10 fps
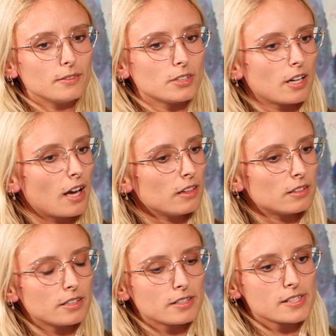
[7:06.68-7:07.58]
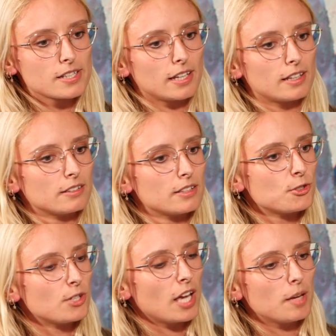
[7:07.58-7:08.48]
the colors and the
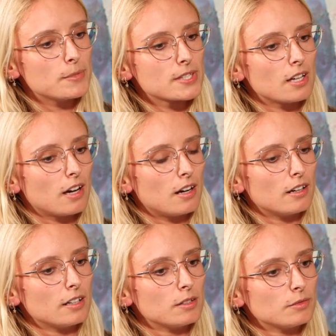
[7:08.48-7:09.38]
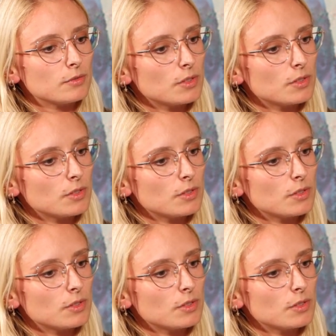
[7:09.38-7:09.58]
shapes are